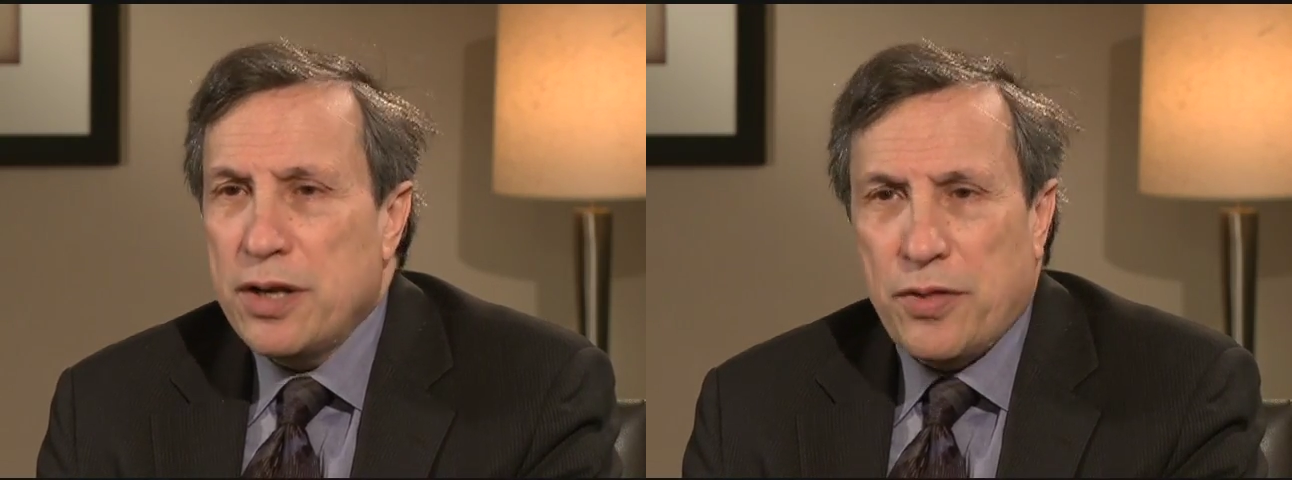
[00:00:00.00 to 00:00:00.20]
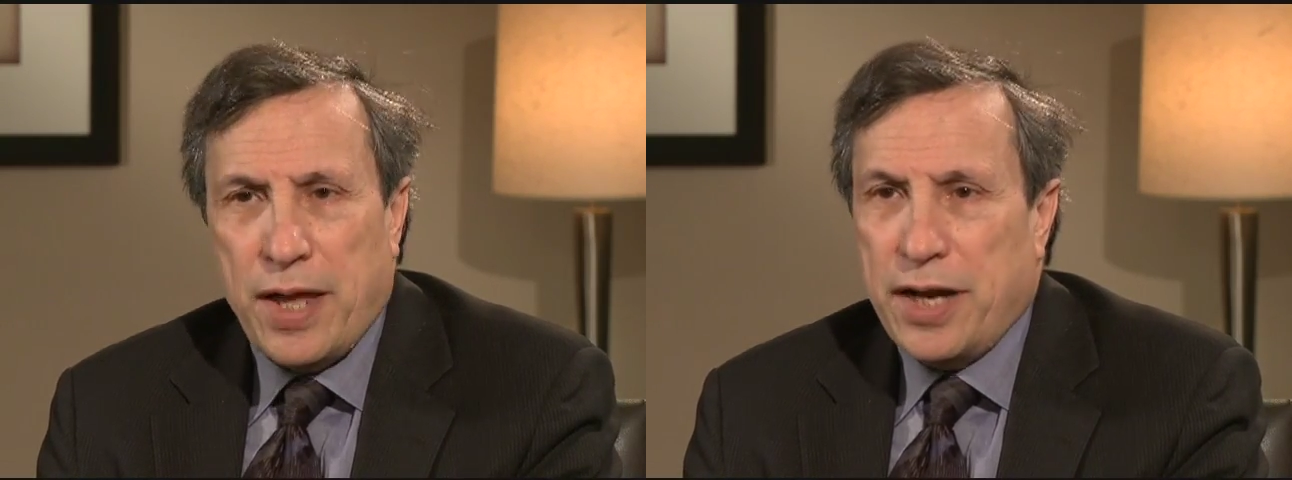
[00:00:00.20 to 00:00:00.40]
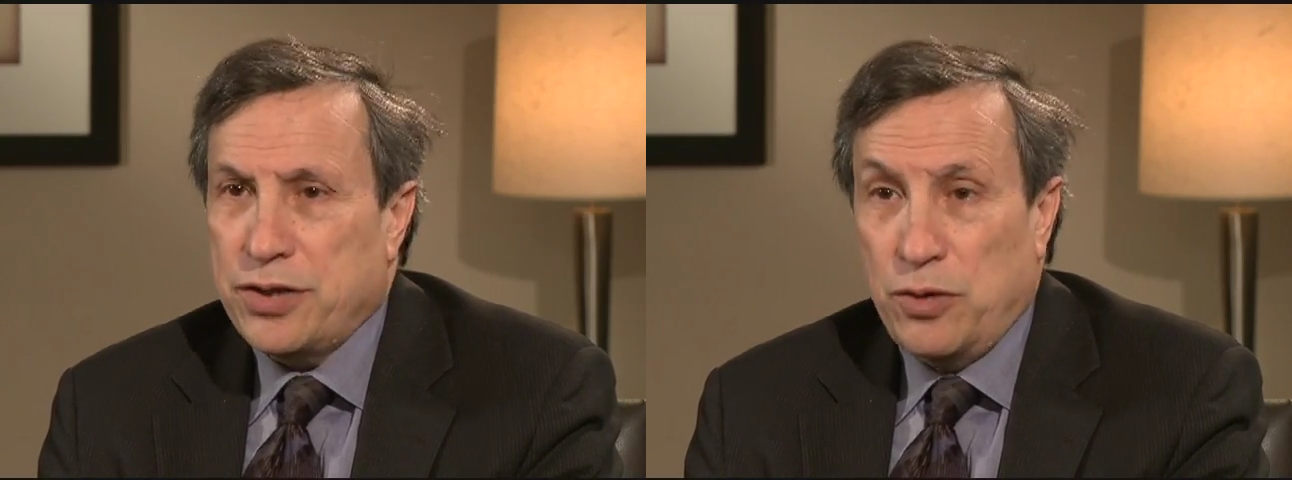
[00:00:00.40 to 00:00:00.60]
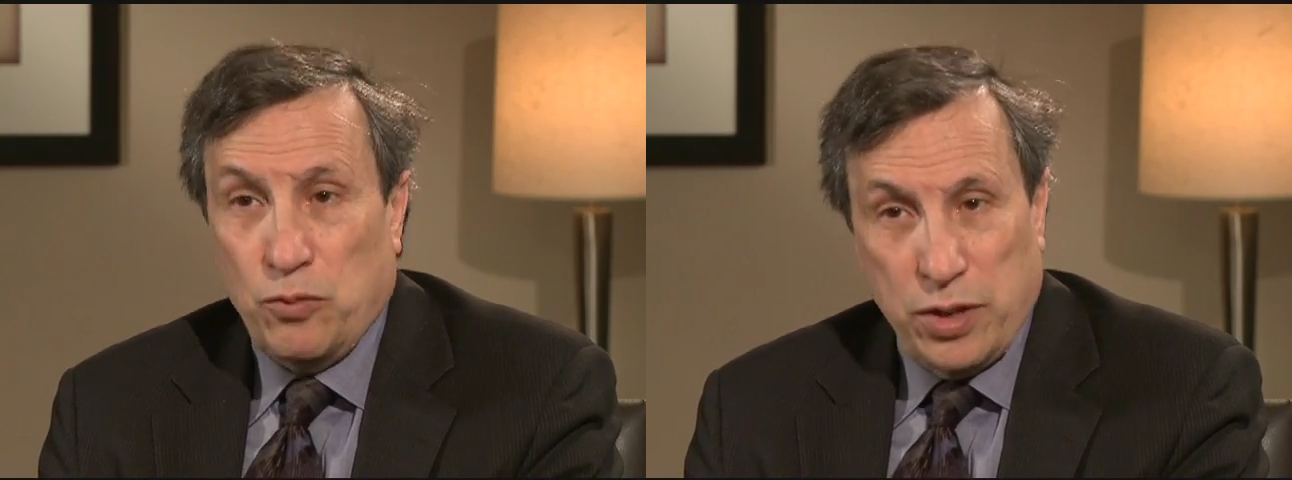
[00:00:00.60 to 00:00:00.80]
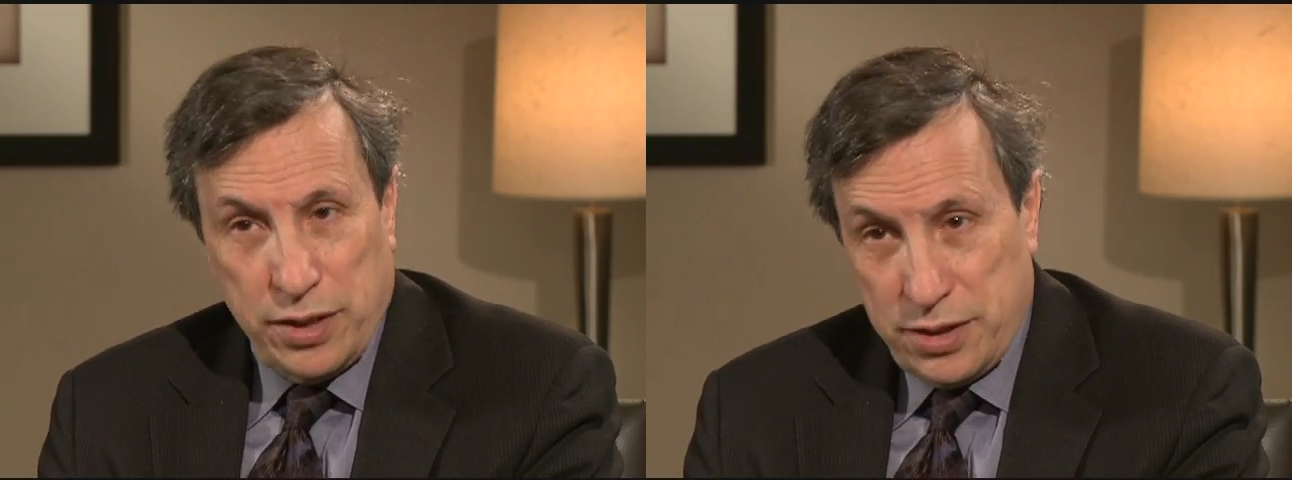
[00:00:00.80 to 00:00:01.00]
in
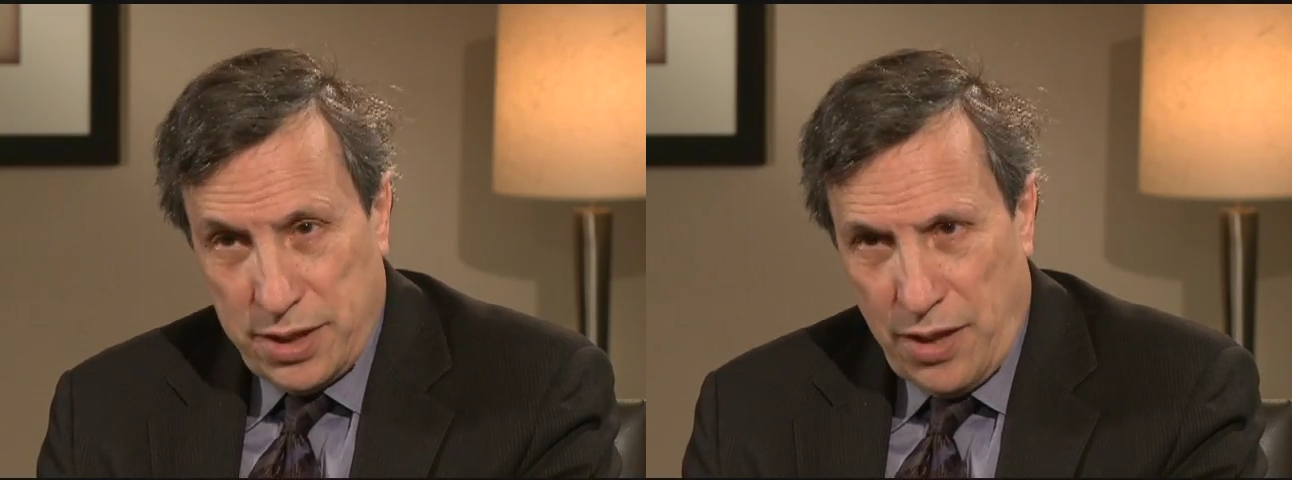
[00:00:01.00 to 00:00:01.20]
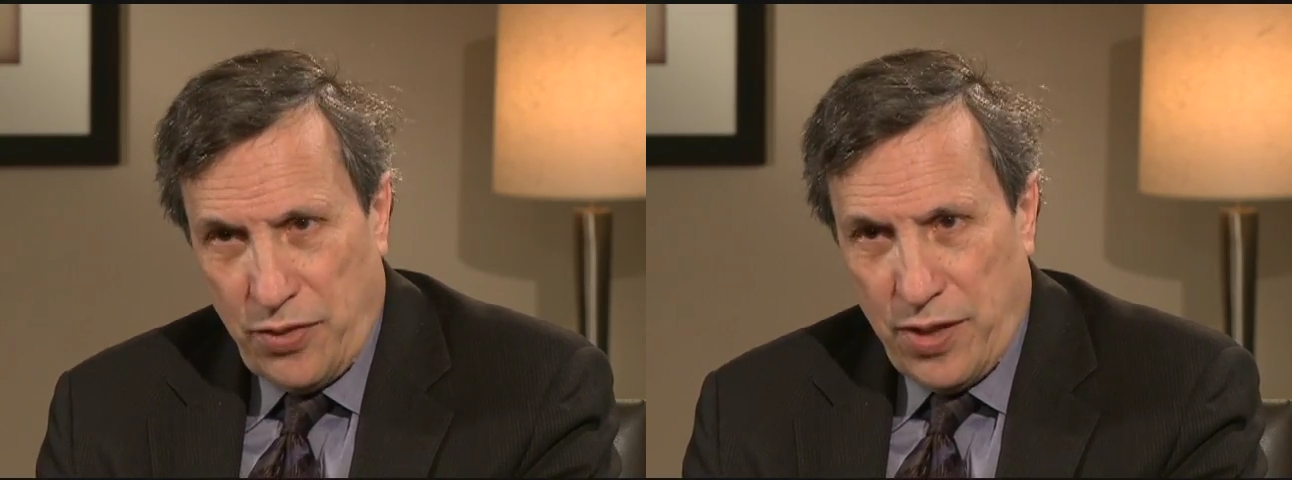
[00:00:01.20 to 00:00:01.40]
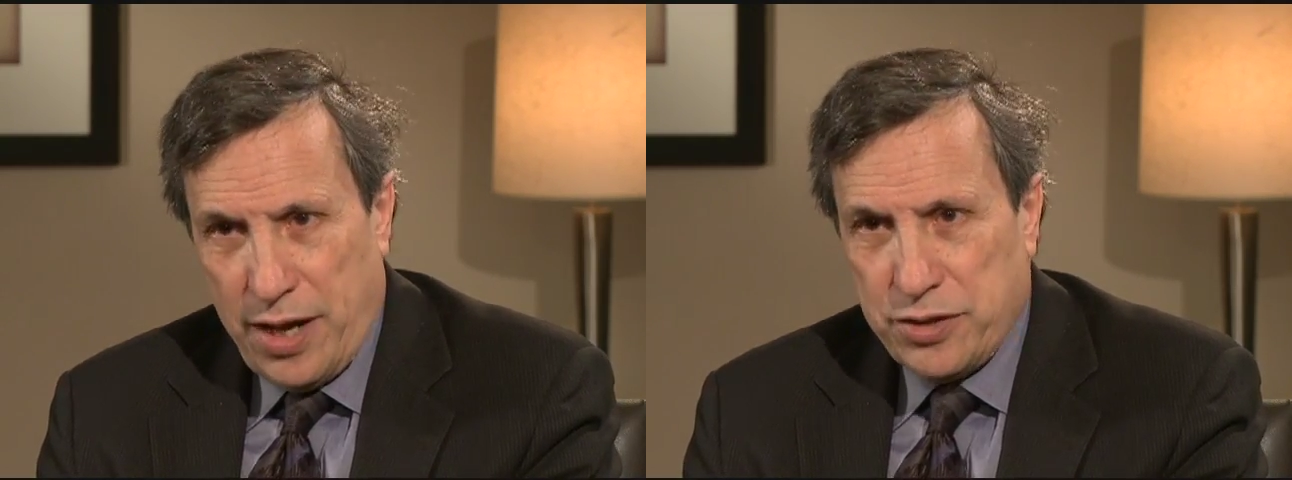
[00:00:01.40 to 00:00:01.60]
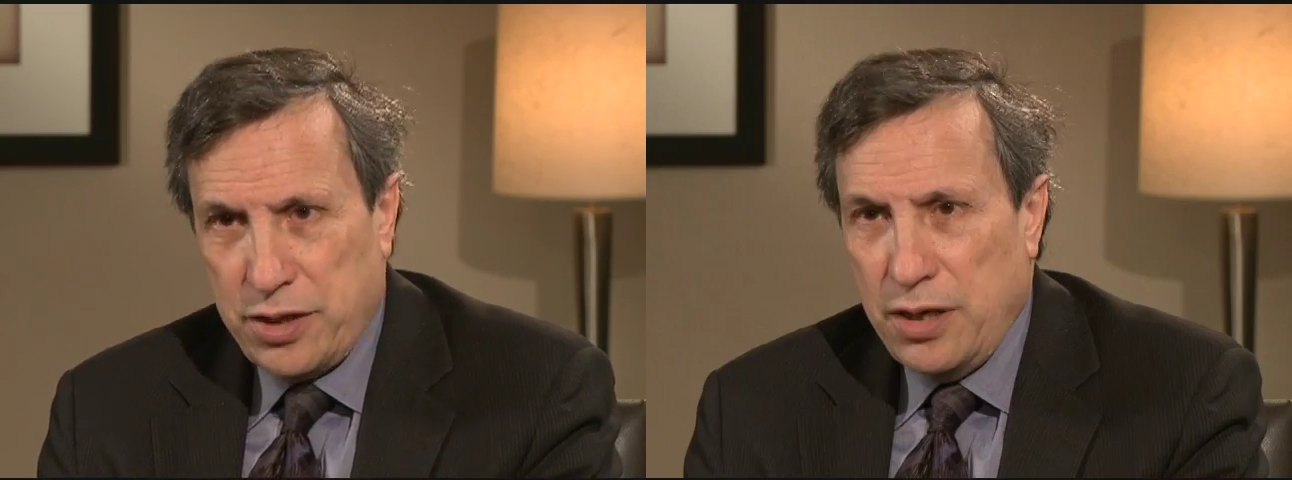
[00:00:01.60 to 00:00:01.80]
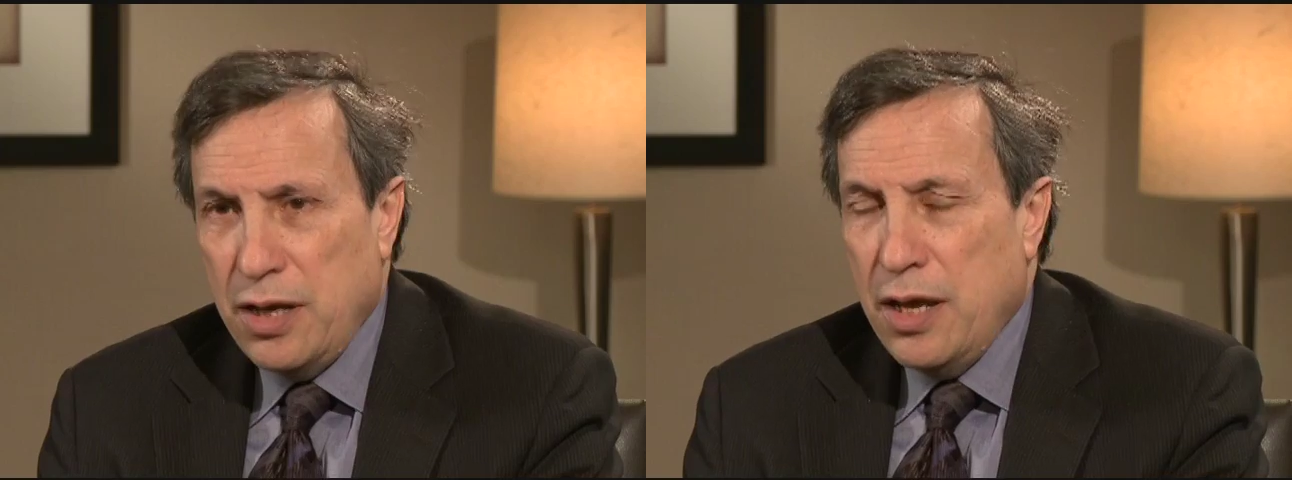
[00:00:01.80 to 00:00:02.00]
1,000 1 in 10,000,